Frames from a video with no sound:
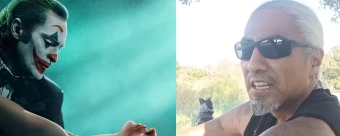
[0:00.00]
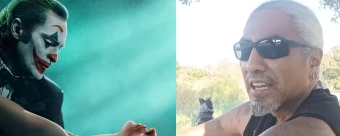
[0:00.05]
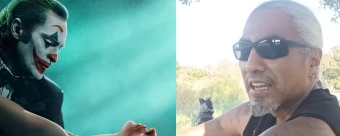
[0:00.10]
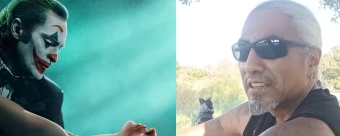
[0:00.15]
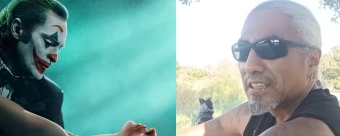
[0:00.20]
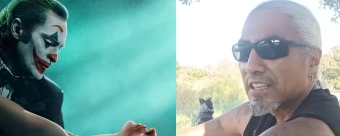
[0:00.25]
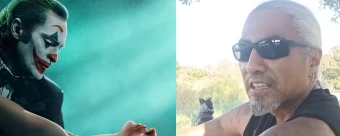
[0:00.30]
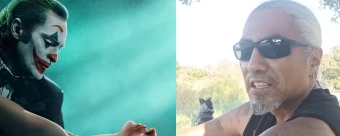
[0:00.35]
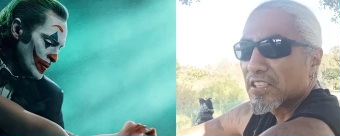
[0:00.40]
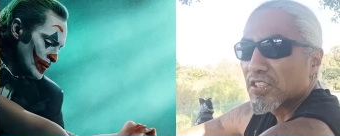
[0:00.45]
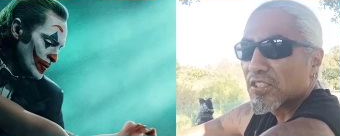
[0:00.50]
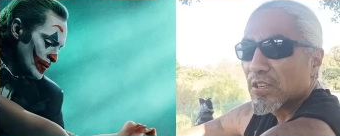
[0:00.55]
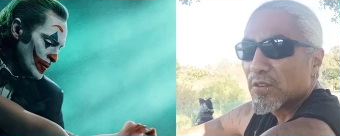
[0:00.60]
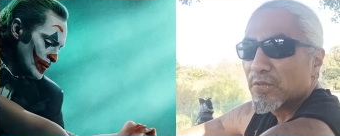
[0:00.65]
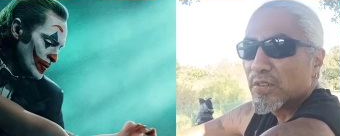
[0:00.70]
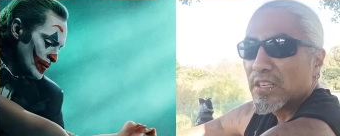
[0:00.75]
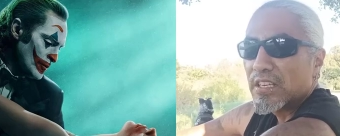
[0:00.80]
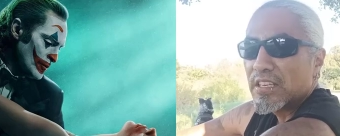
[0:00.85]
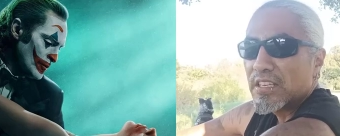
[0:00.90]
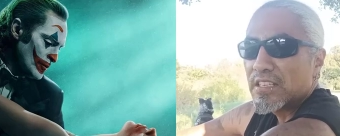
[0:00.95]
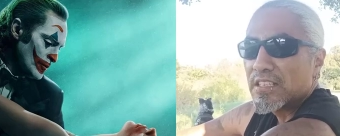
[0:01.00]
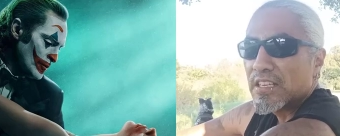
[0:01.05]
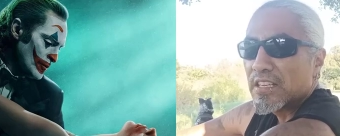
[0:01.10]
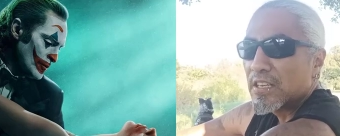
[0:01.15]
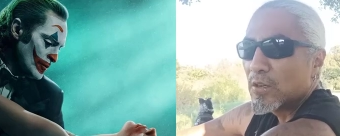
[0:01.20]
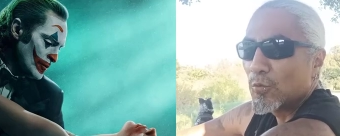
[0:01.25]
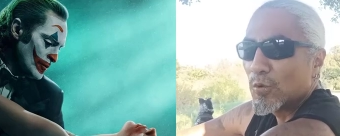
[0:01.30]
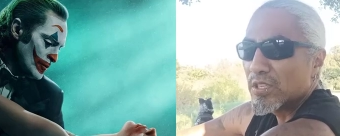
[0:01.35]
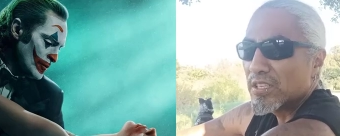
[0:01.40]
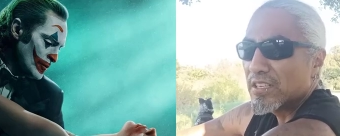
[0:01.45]
Speaker 1: and that the stuff that he did,
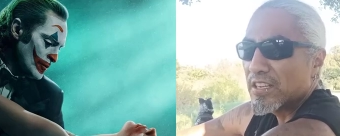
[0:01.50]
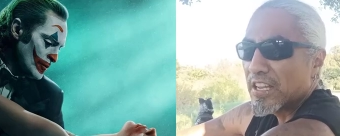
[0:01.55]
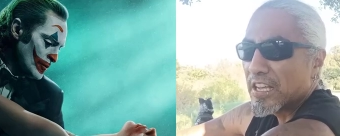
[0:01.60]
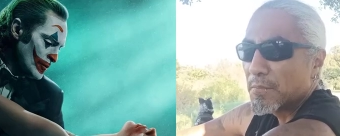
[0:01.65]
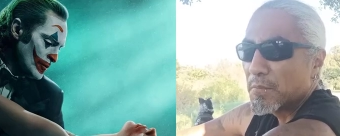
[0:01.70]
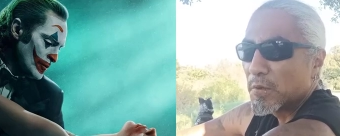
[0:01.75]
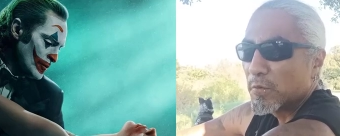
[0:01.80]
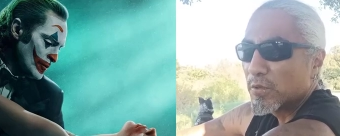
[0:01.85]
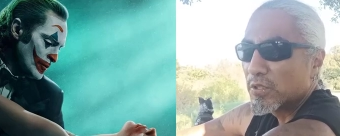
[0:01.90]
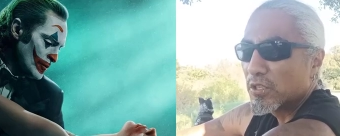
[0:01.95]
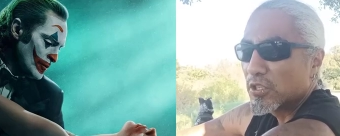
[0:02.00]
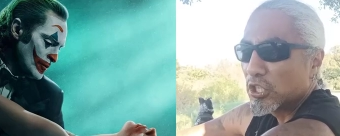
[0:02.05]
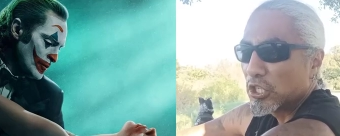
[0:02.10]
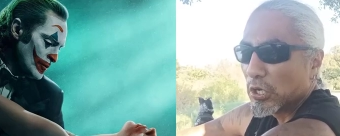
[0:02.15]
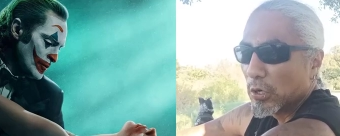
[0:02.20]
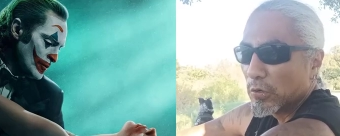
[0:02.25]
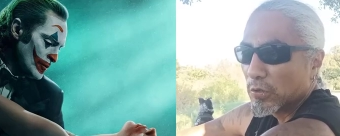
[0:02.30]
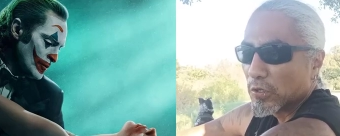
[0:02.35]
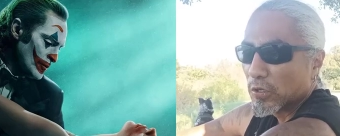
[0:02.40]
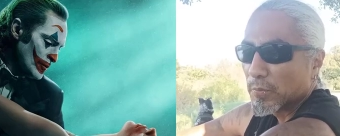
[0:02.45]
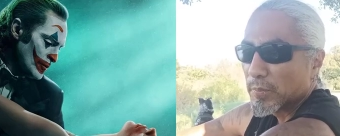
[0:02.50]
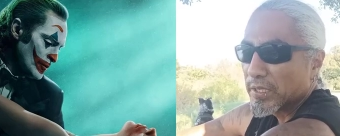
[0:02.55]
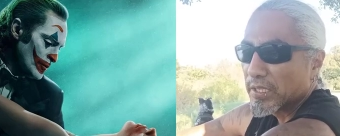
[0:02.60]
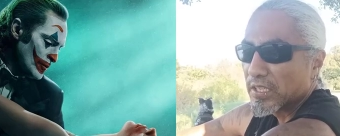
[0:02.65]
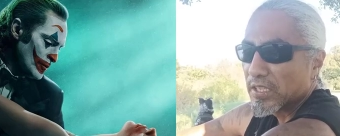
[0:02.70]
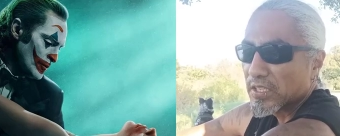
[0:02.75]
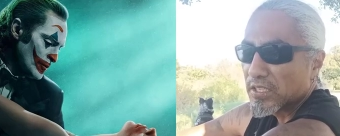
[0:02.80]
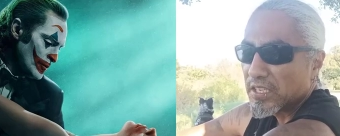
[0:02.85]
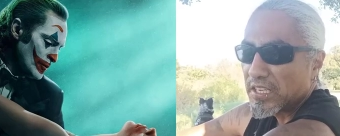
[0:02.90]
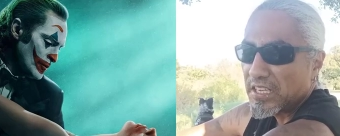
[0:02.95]
it wasn't him, it was the Joker,
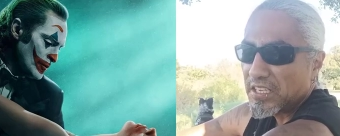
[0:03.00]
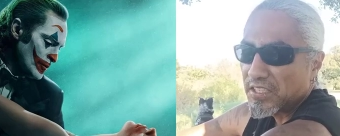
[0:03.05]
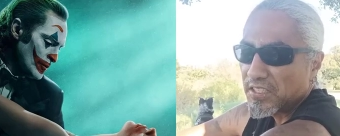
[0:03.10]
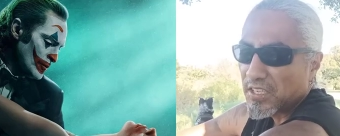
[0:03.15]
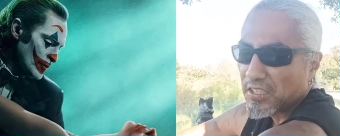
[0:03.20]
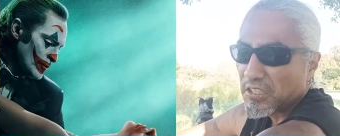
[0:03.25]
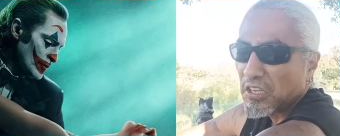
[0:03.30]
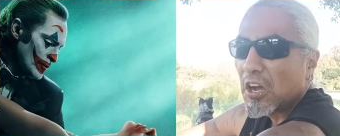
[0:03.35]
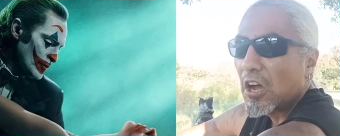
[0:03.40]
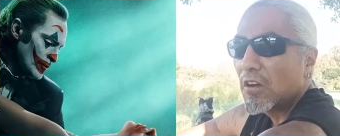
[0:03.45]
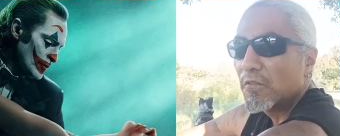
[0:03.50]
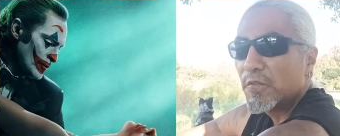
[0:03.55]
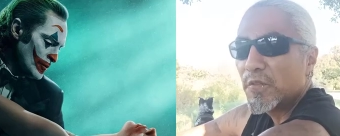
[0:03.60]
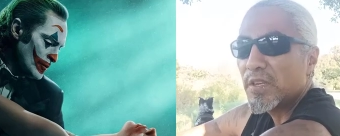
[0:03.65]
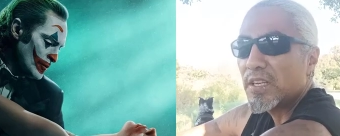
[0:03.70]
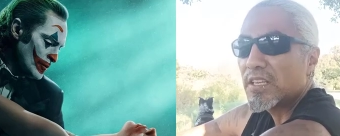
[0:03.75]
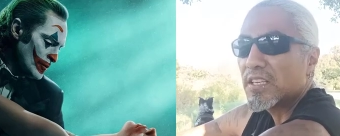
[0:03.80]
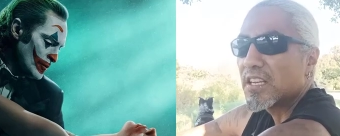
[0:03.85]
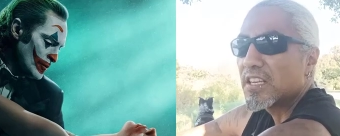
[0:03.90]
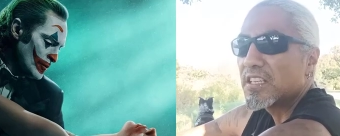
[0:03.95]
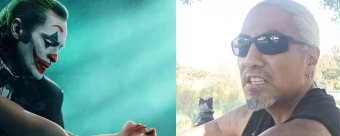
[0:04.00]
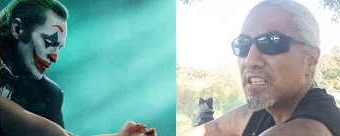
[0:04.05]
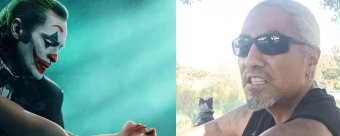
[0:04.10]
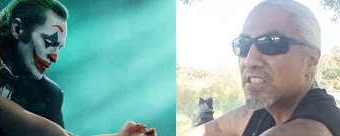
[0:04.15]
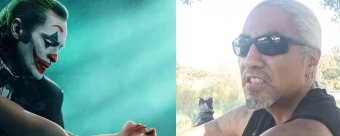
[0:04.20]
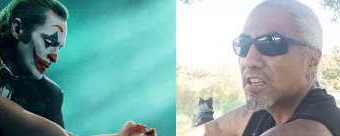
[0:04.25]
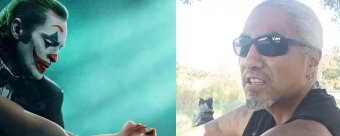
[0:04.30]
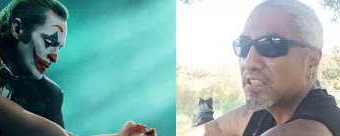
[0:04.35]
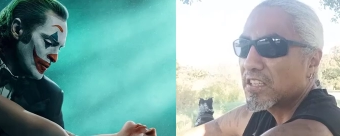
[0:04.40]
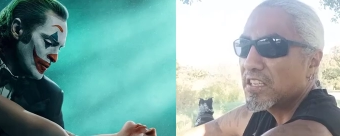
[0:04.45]
because he's not confident and
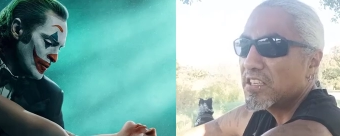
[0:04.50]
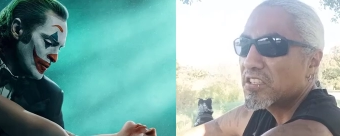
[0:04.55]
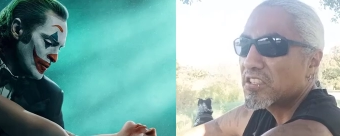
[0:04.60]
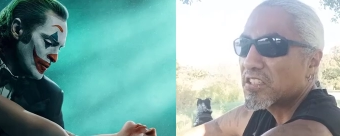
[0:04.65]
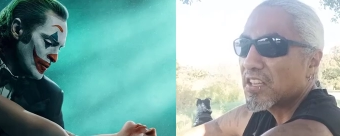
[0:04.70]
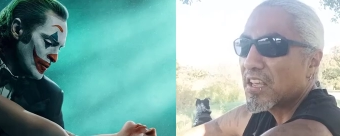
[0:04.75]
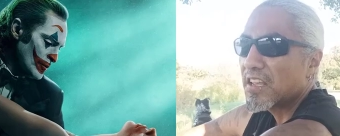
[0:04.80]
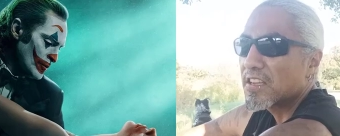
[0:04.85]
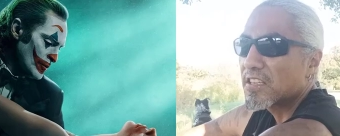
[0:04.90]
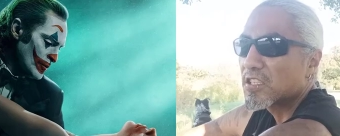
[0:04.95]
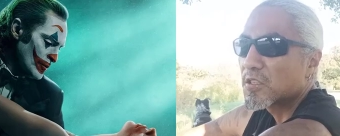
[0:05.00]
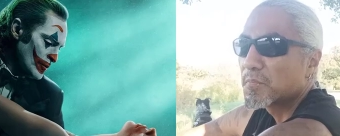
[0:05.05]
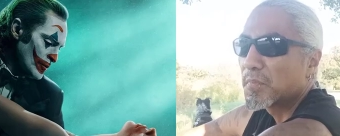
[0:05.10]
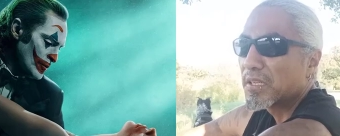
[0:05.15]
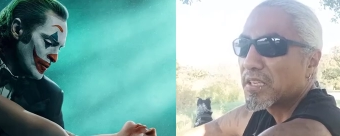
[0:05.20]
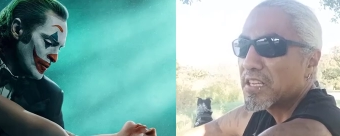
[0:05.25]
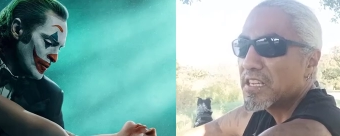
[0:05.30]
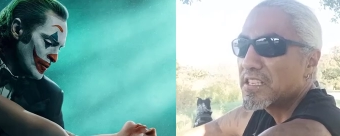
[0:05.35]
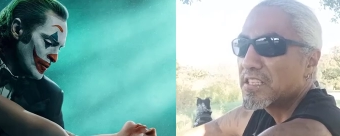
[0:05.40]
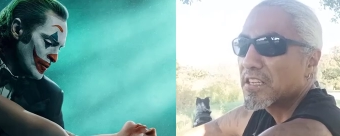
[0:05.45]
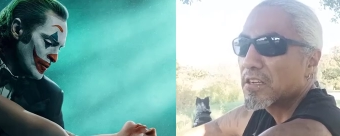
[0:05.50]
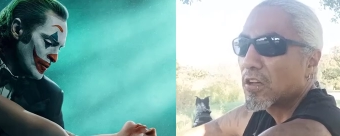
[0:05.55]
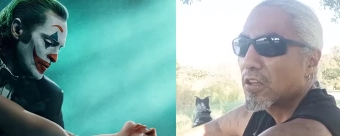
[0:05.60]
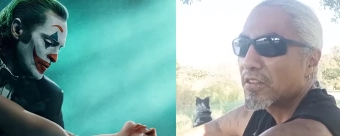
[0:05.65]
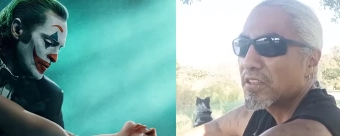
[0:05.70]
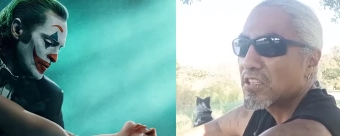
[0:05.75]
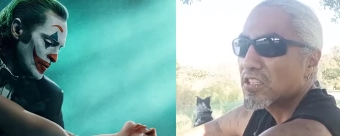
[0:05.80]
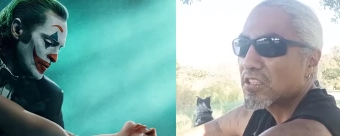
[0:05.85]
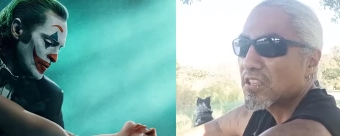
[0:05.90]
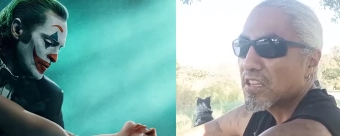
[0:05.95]
he's not these things, but he did all
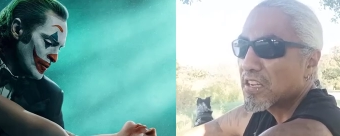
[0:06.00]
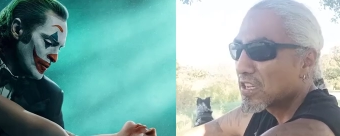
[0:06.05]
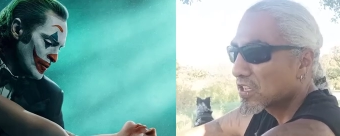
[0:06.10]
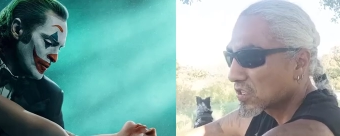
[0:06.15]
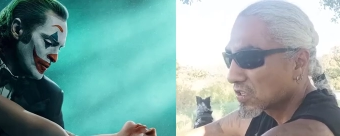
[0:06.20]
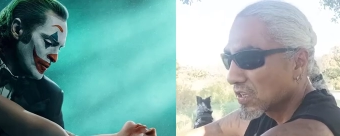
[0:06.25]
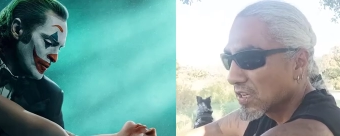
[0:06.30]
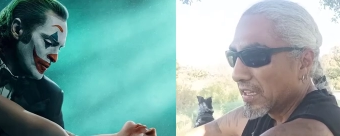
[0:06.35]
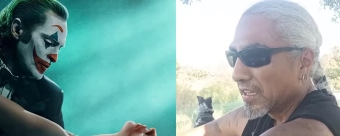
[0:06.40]
these things,